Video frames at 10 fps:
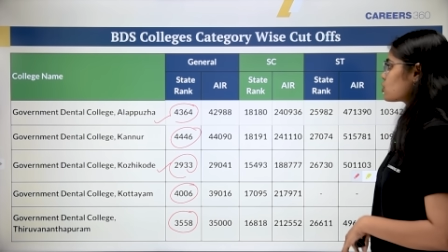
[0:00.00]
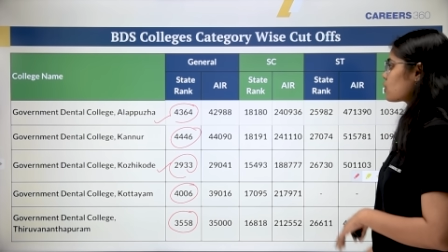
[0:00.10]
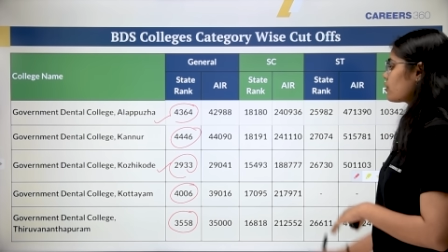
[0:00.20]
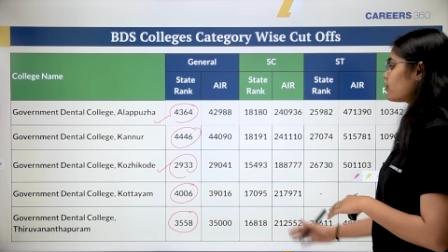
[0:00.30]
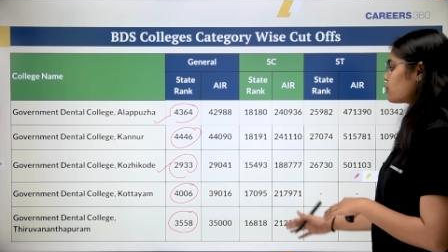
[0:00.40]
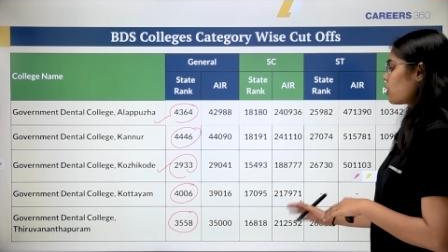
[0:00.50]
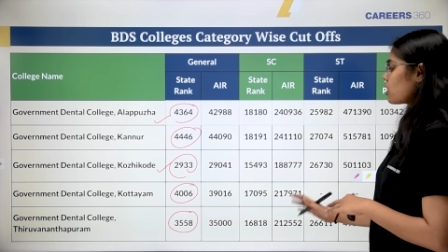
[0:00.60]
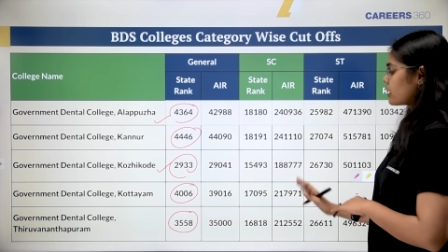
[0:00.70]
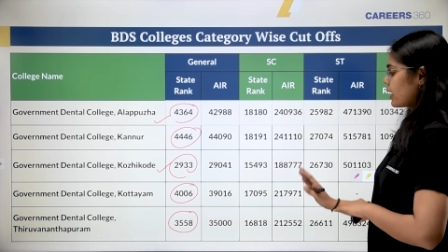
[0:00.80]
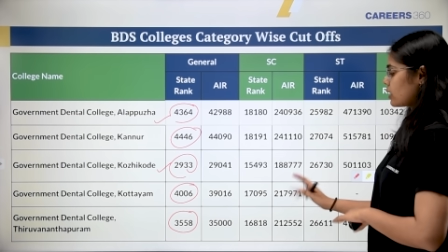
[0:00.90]
So if you
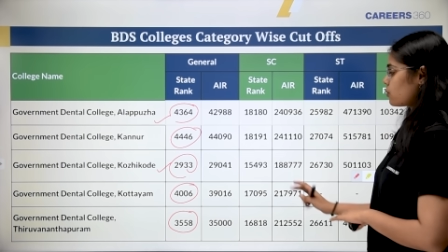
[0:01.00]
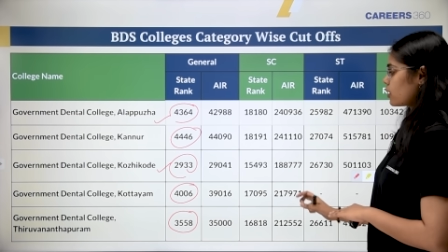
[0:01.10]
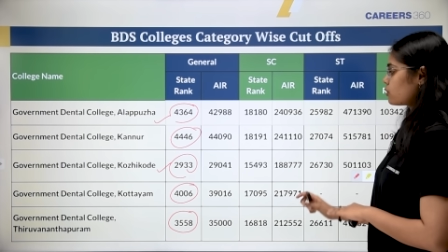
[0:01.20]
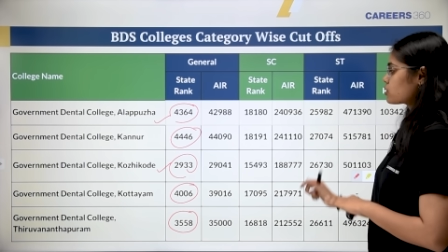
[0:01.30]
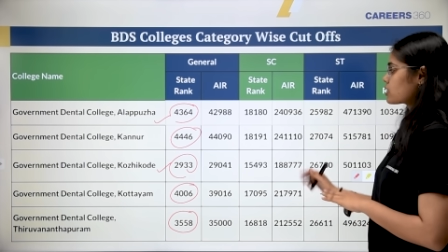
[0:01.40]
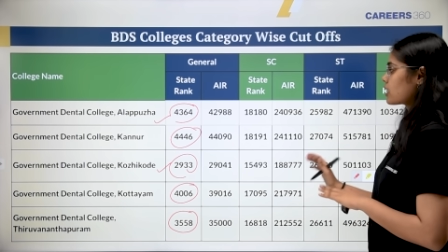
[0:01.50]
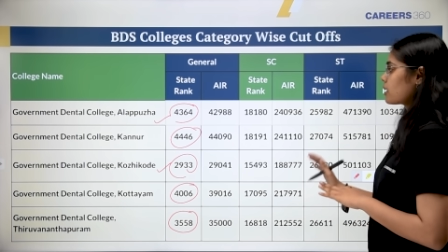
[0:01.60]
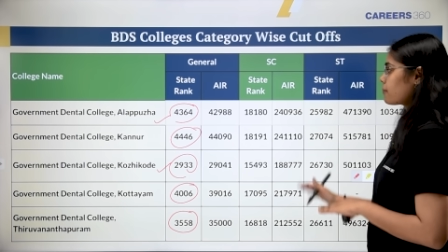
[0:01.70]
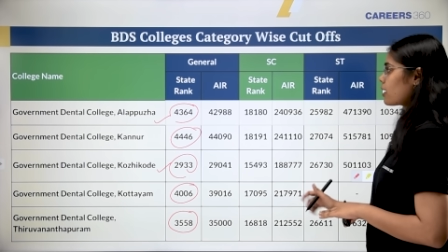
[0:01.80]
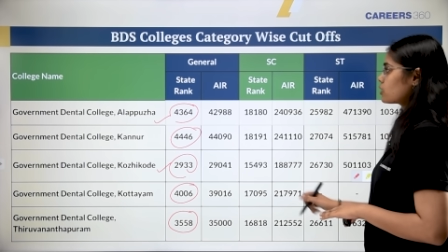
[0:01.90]
or anyone who is
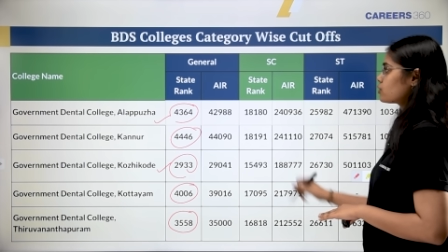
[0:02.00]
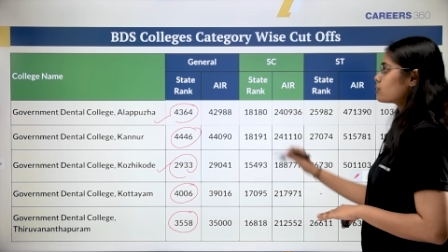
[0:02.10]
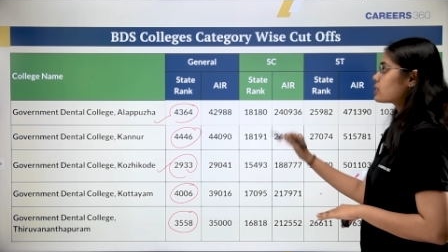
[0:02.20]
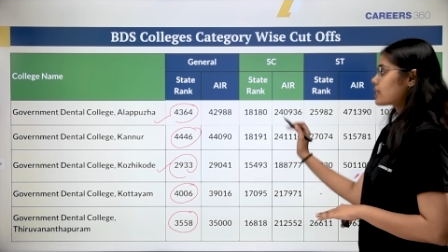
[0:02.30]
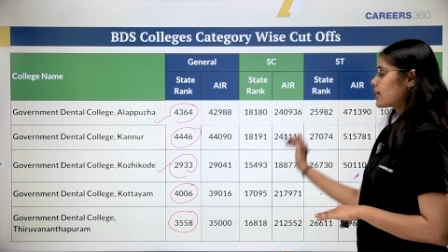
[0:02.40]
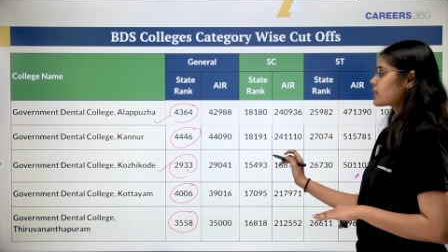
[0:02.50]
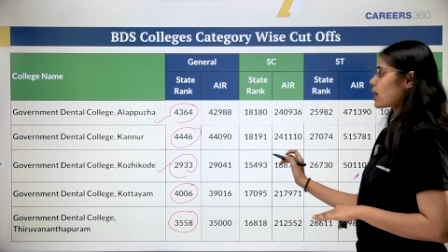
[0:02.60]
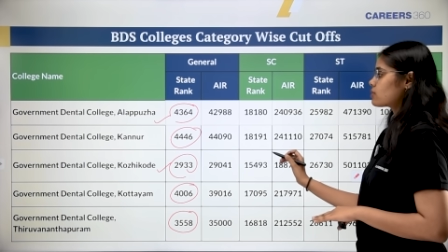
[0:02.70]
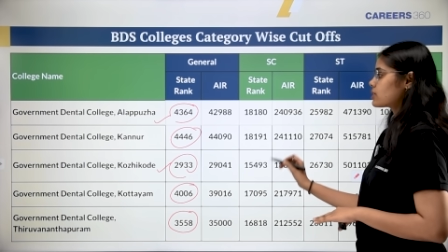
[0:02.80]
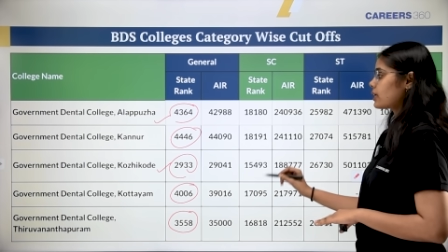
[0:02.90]
taking part through the state
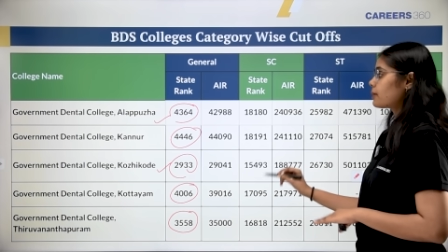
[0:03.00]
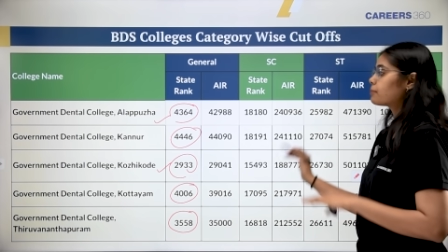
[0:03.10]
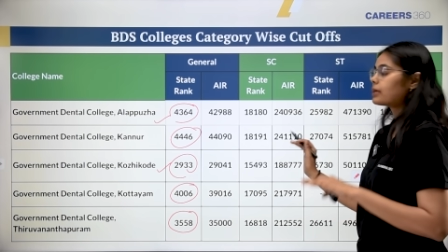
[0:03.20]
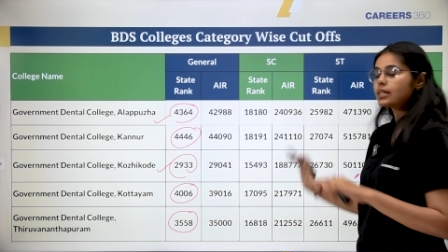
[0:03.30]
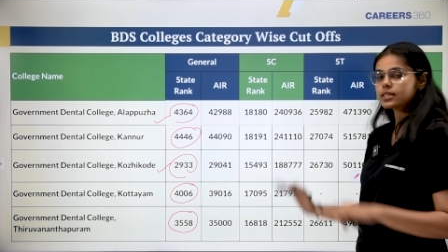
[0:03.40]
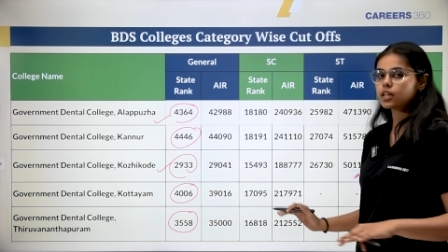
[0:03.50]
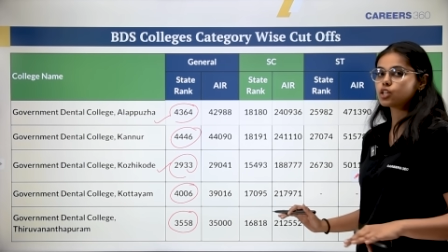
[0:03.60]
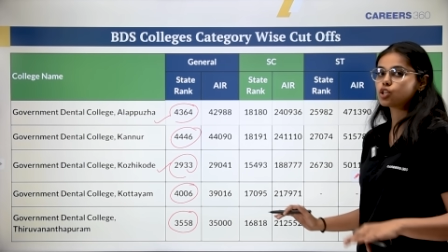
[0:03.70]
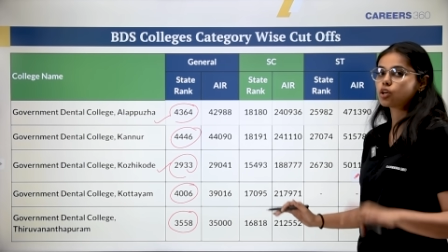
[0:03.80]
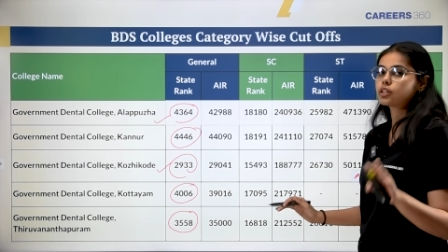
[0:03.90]
counselling, please
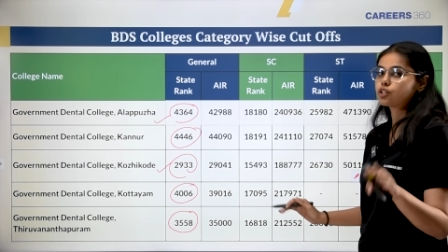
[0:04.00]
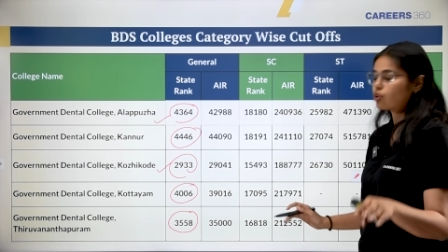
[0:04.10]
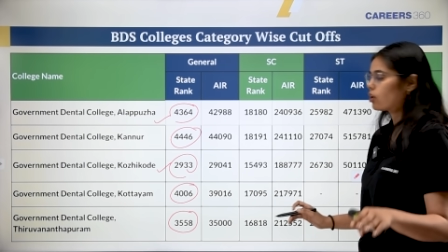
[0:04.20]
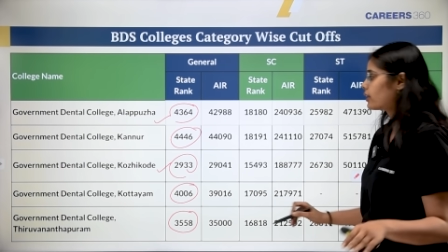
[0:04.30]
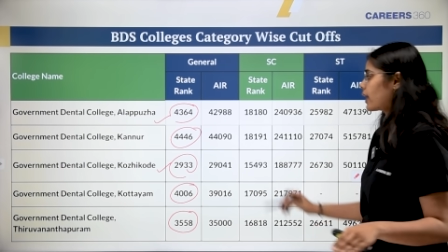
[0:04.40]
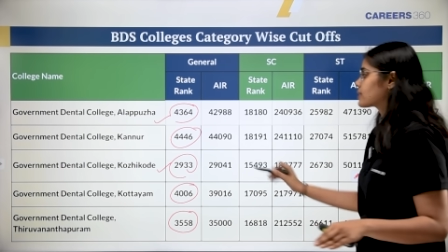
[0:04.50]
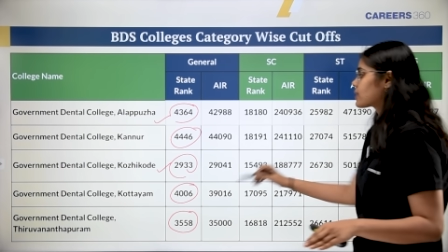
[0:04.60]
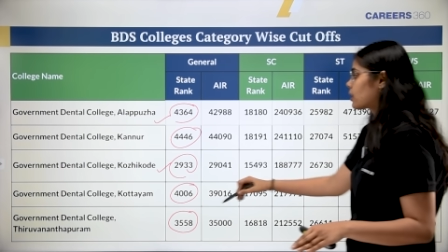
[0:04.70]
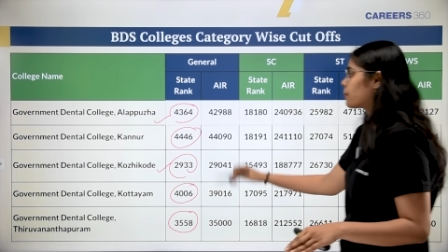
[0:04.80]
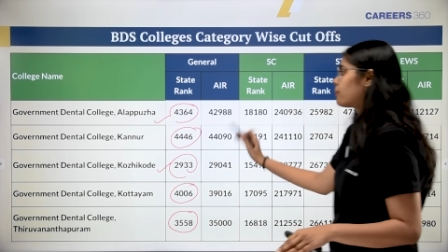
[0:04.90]
ensure that your ranks
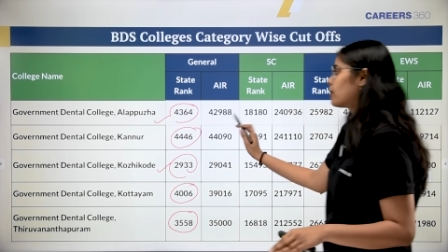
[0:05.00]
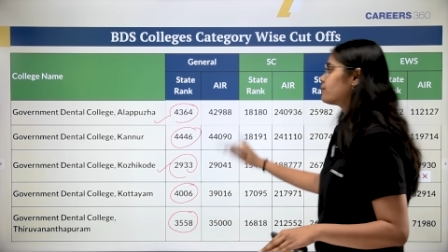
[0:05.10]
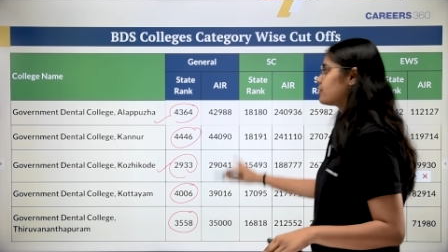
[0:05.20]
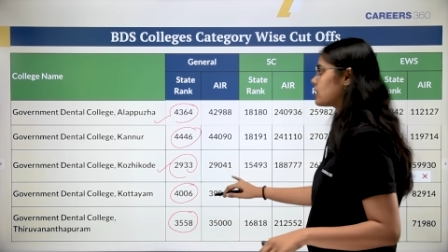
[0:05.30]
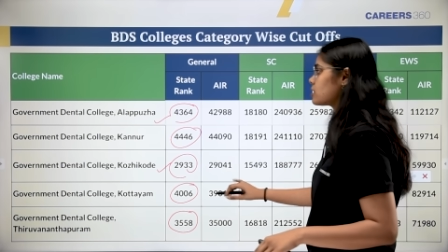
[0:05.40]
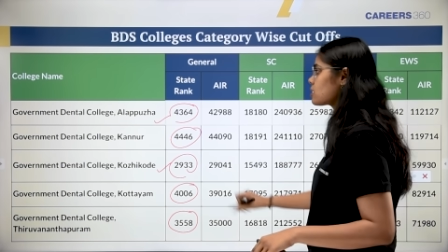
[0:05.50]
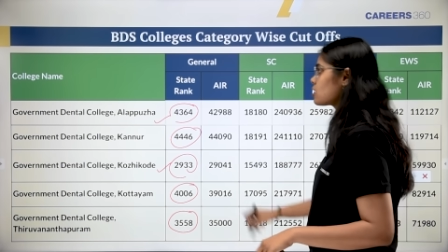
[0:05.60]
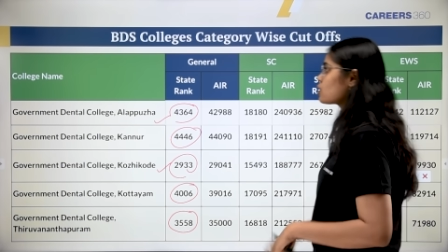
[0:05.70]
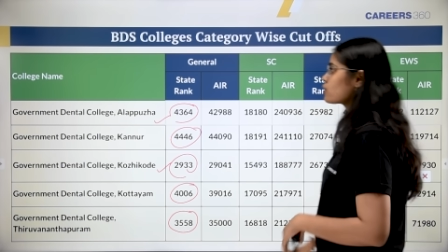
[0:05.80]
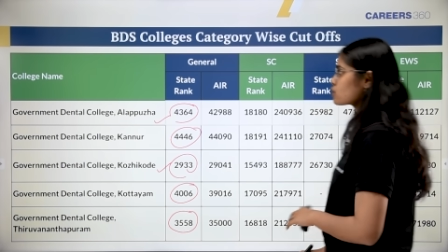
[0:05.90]
are above these
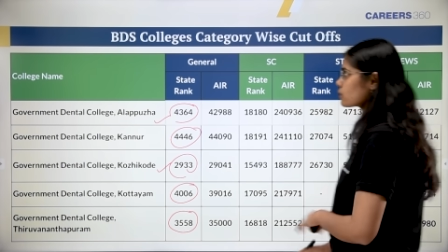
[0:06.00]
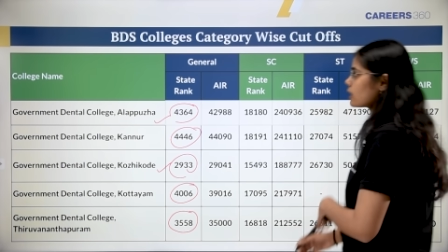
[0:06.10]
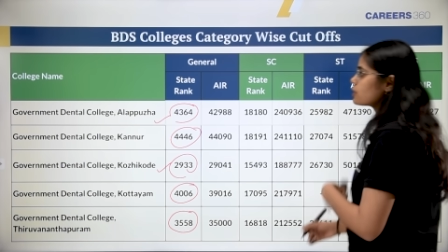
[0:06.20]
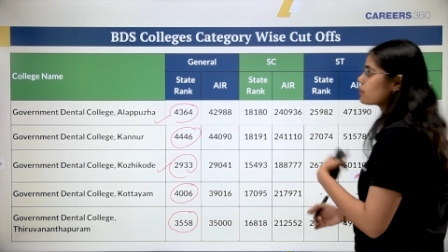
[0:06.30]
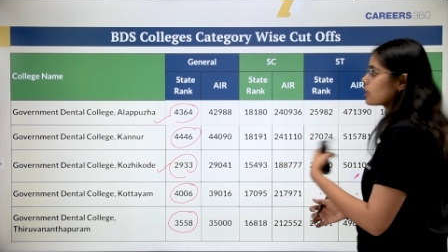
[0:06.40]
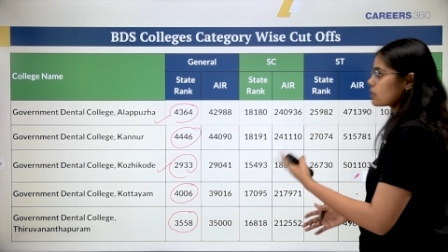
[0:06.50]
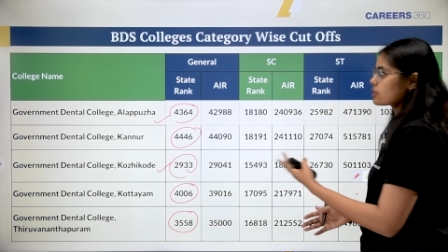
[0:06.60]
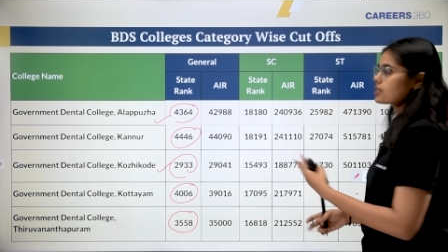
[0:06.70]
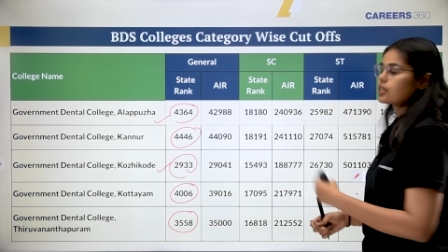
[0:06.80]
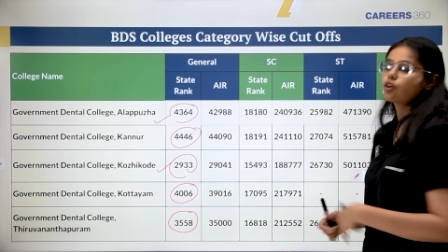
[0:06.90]
so that you
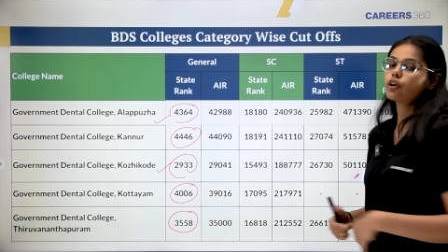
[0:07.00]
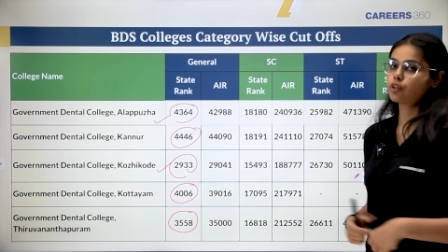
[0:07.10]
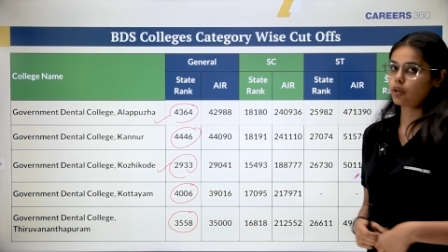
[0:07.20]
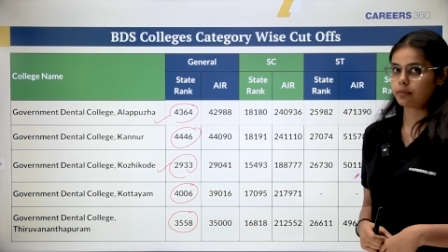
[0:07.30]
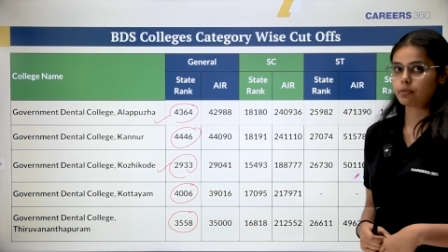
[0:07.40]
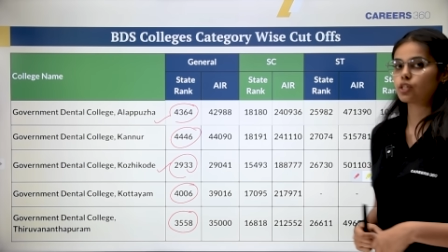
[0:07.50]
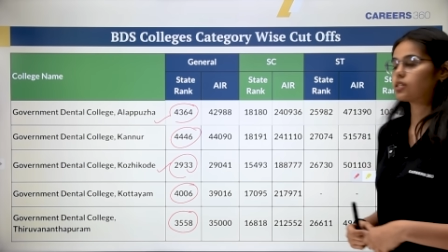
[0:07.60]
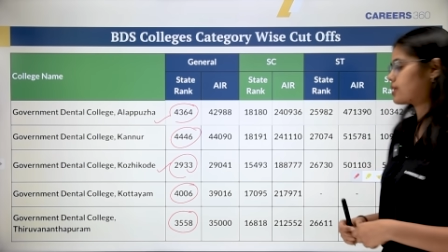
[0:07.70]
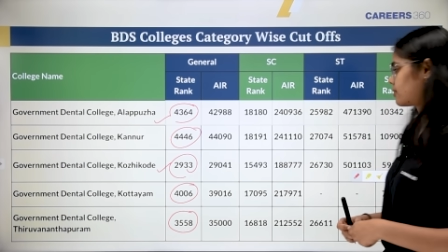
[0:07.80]
can secure your admissions